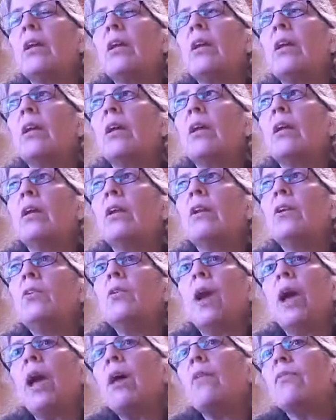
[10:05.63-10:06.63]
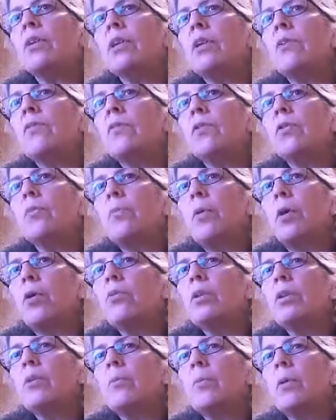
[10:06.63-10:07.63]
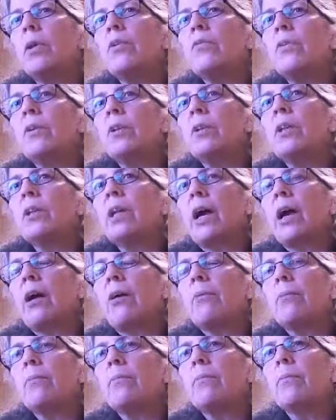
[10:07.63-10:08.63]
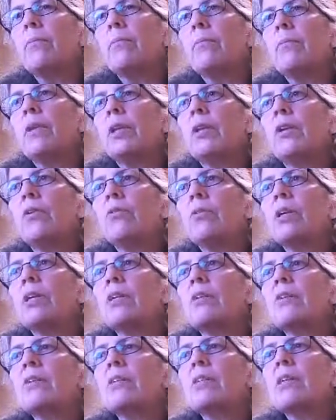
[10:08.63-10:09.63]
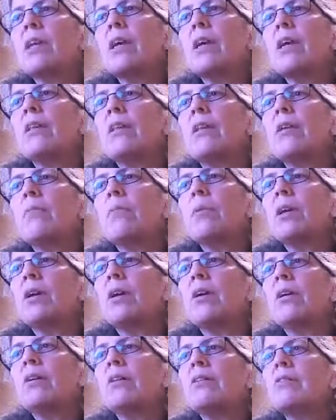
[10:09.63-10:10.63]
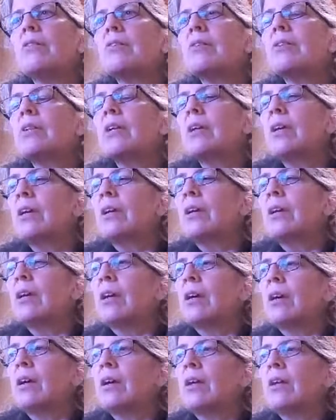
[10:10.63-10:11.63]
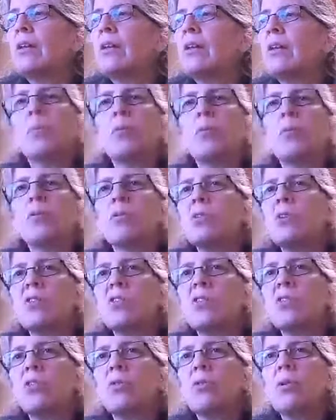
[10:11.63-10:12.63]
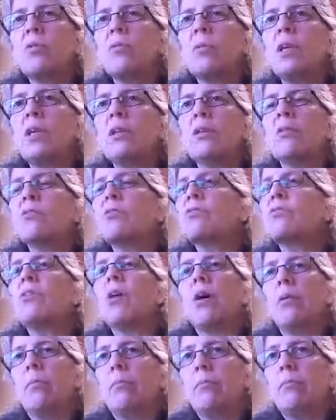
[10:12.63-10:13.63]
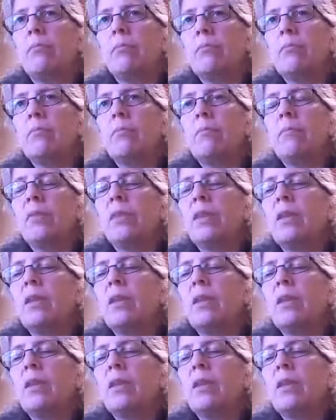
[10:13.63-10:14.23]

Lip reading: And you have to give your opponent the benefit of the doubt. You don't get to say that because this person doesn't agree with me, they're just dumb.